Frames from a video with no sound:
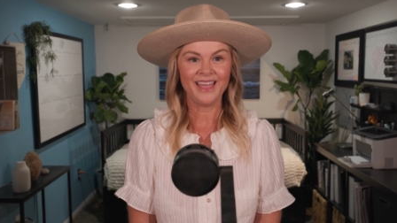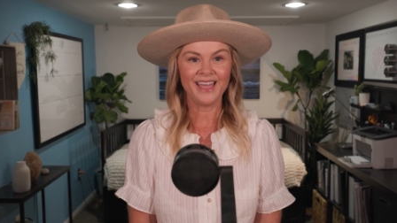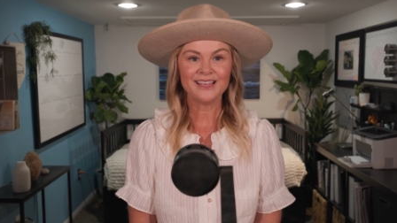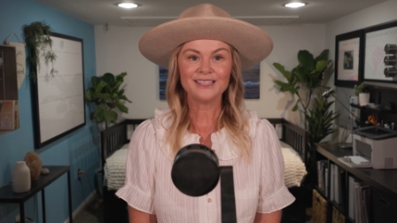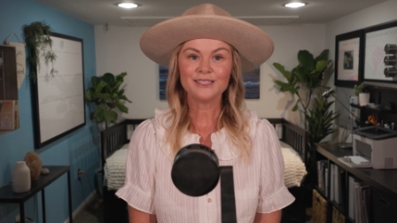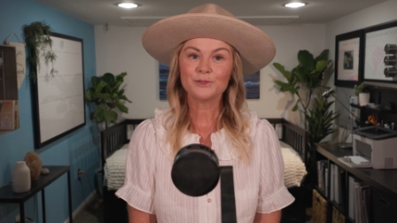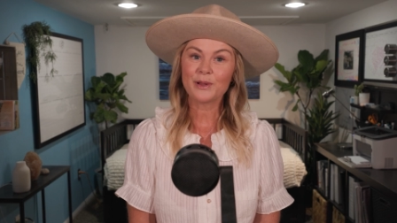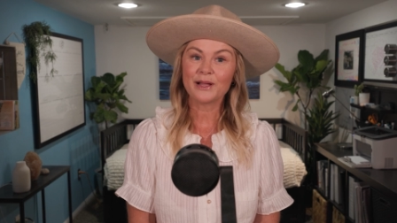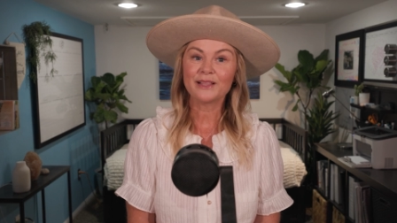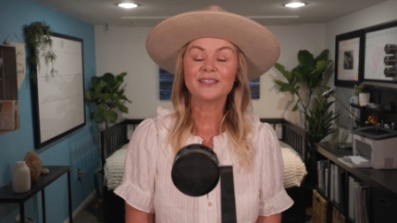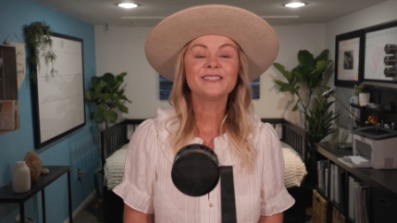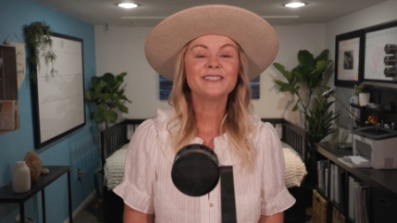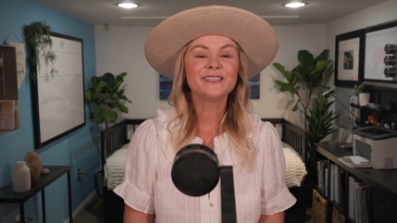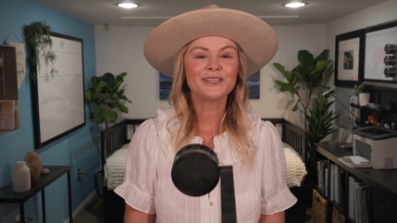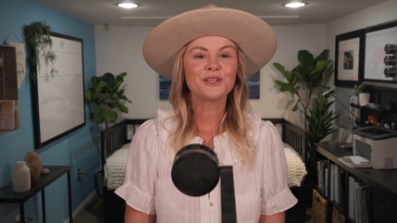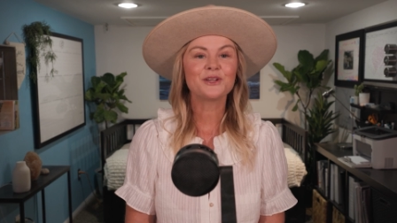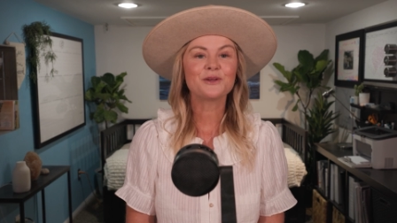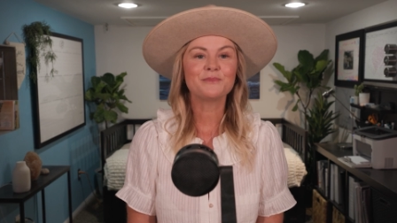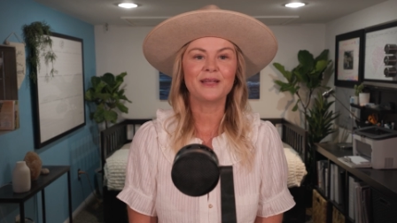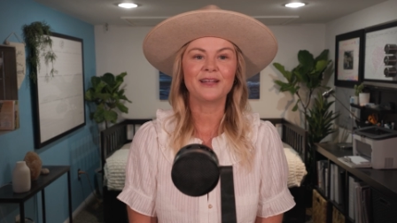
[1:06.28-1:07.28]
as well as
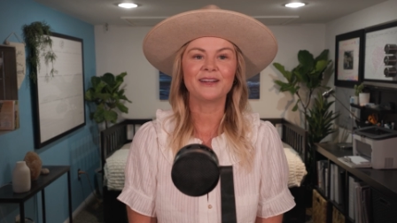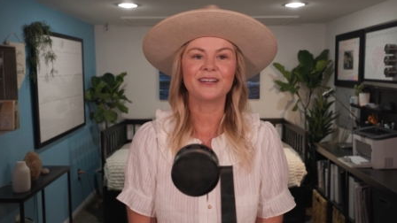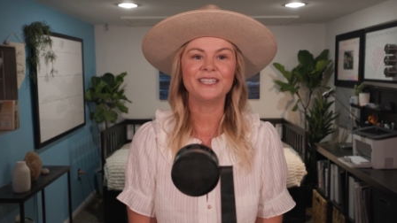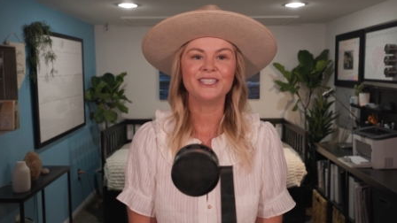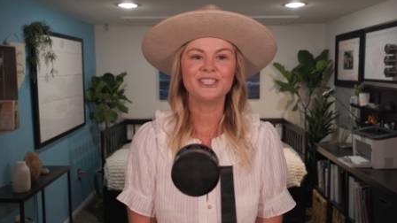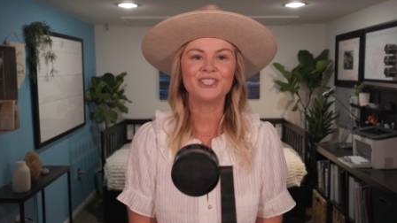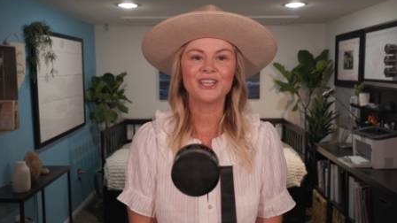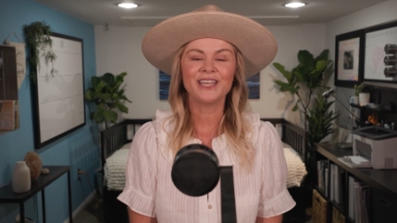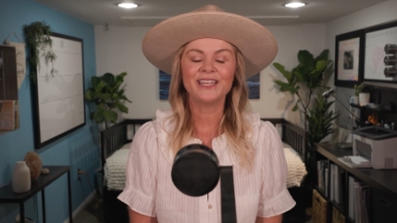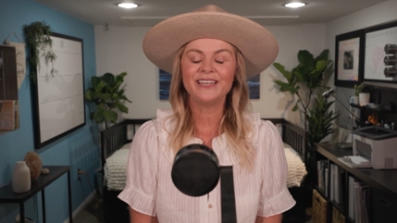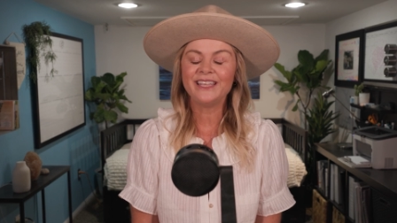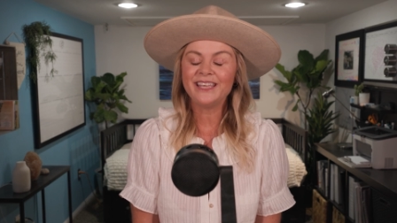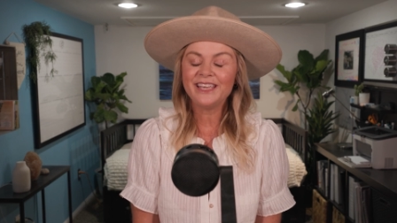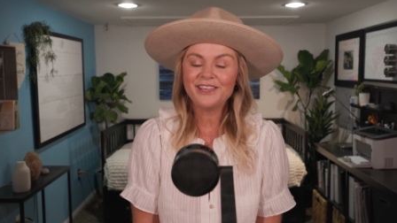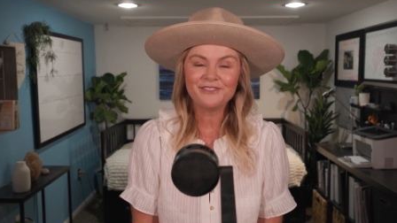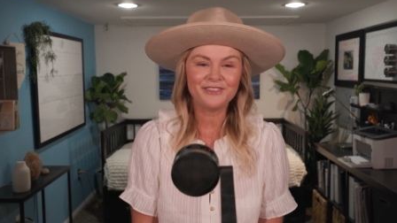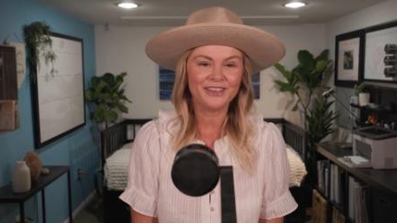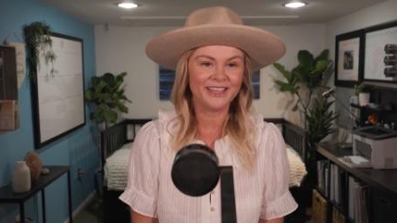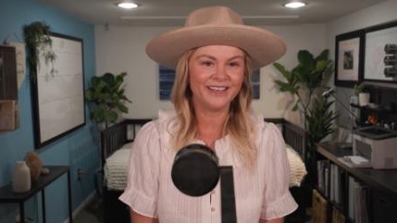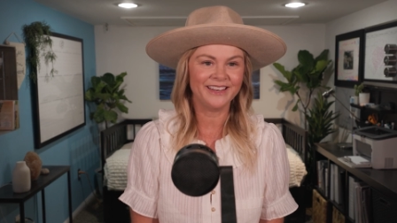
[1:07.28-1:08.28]
in your marriage and
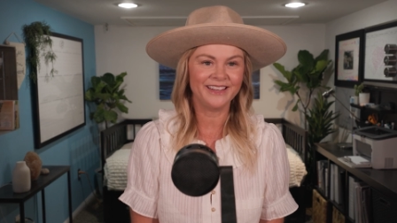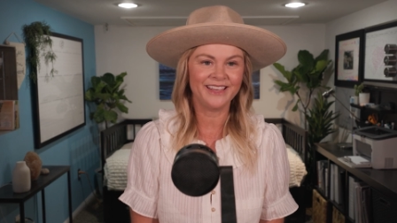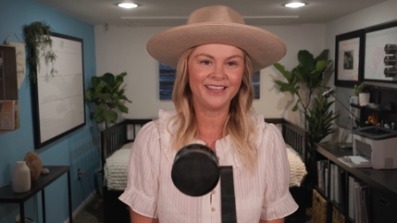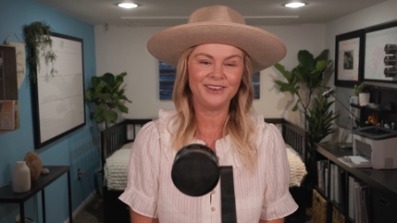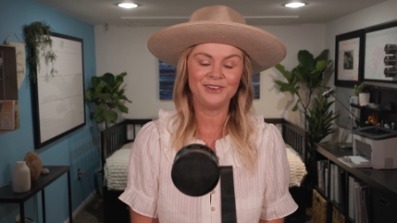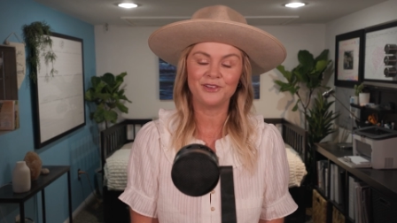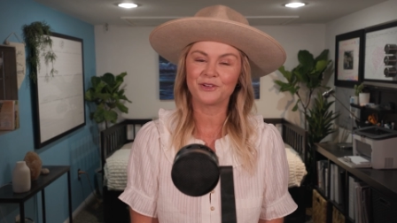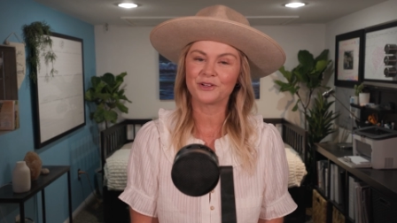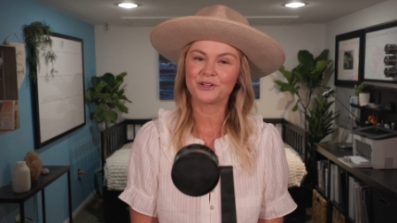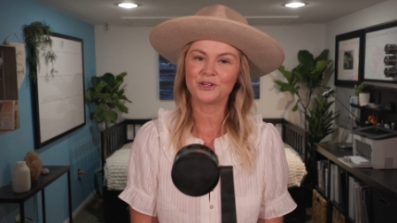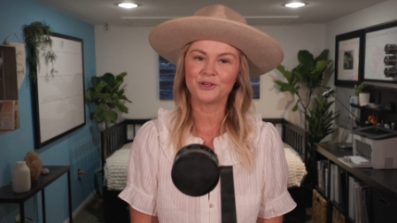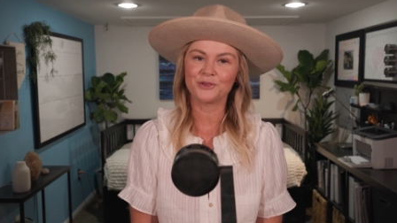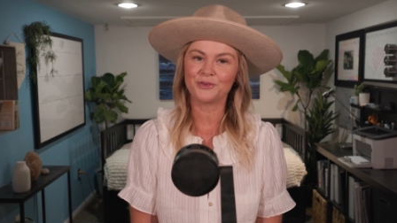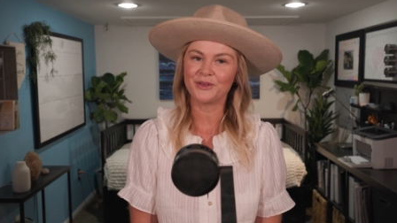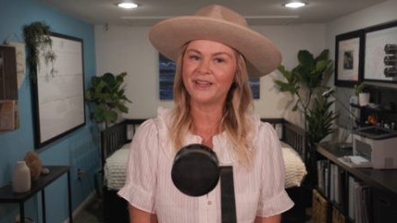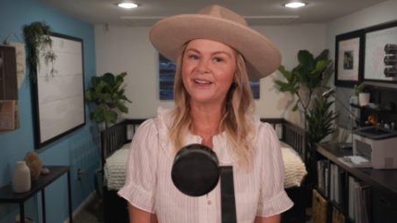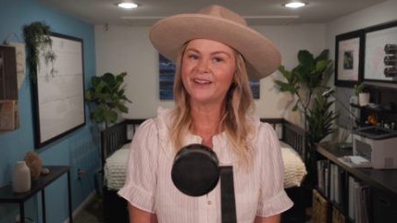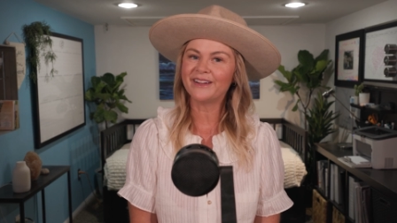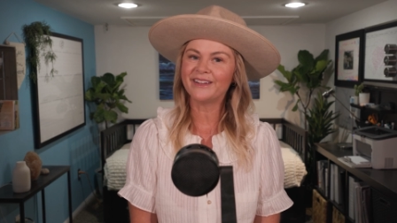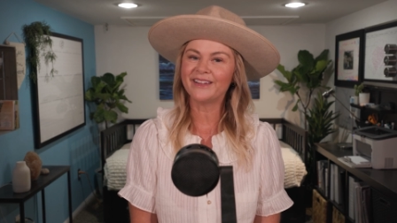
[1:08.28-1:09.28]
even in your
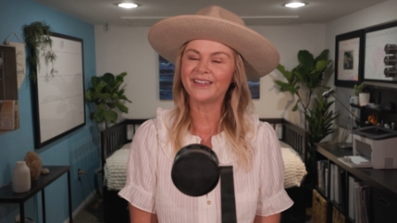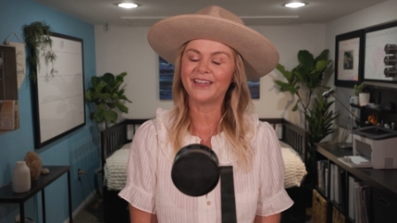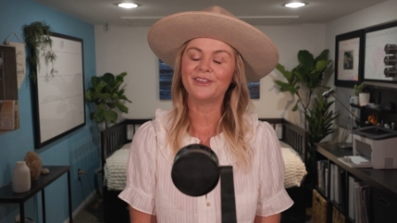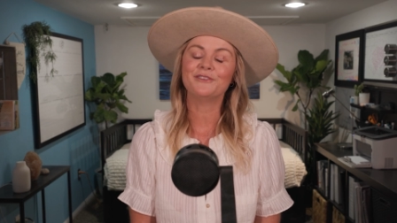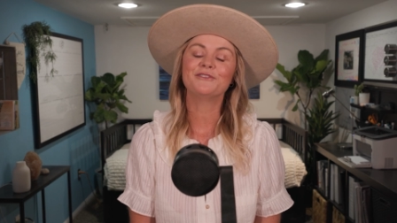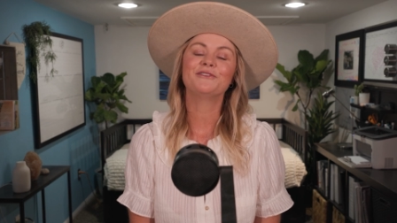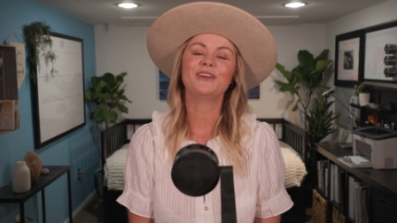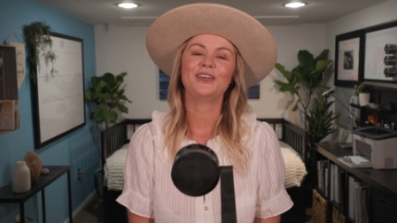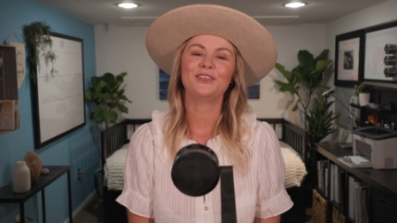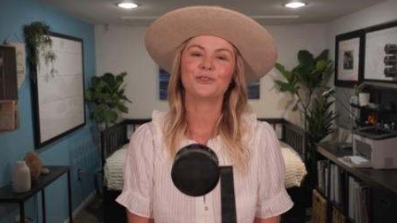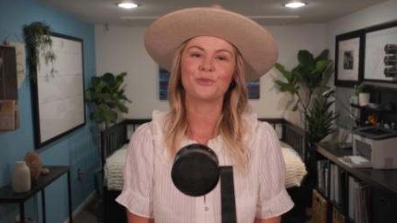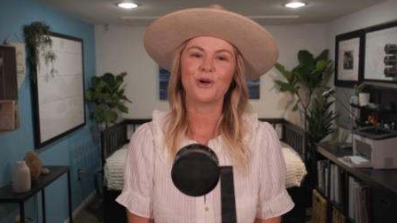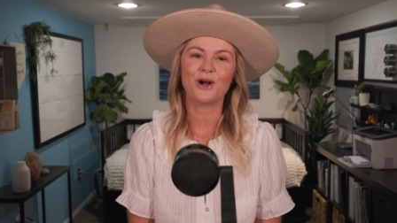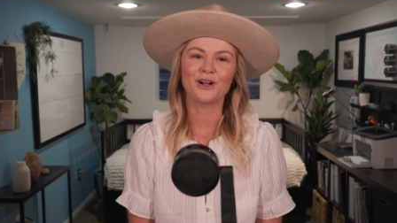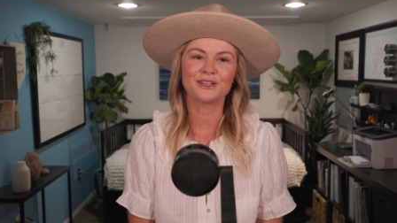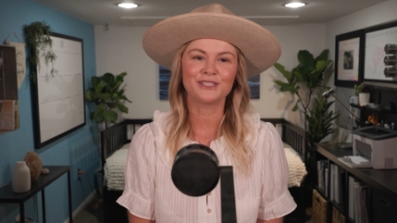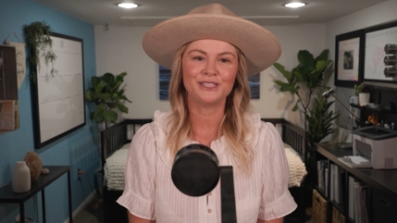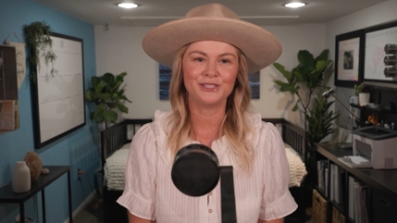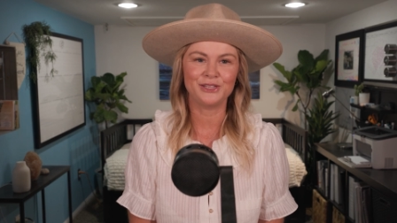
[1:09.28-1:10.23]
career and faith walk